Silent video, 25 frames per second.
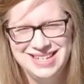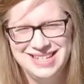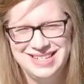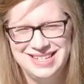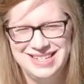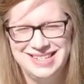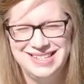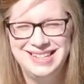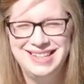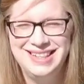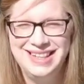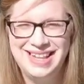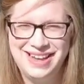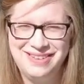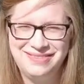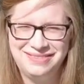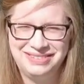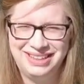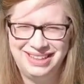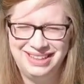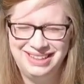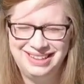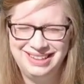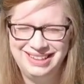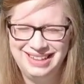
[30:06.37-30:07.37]
She's
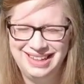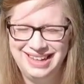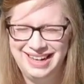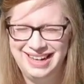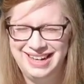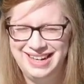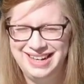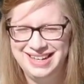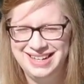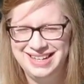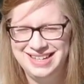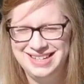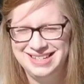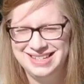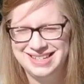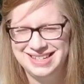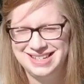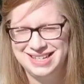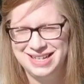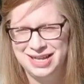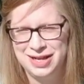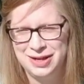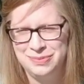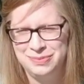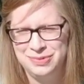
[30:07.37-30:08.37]
11 and
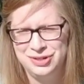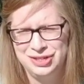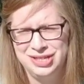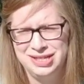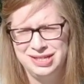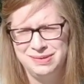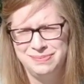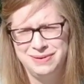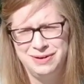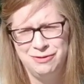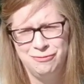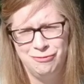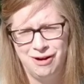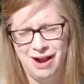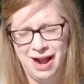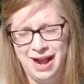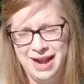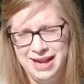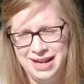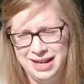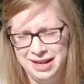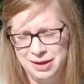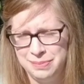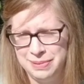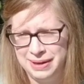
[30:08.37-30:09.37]
she's been
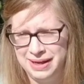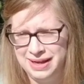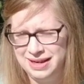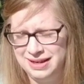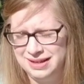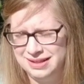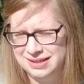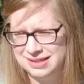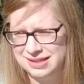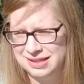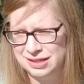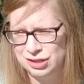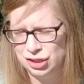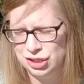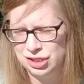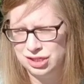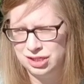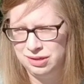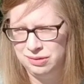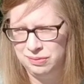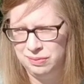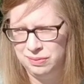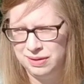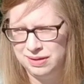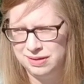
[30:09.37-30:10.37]
riding a bike since
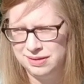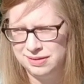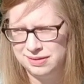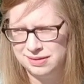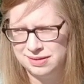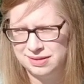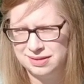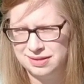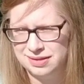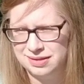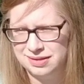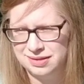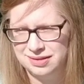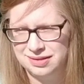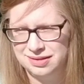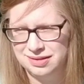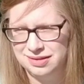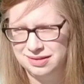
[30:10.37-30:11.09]
she was,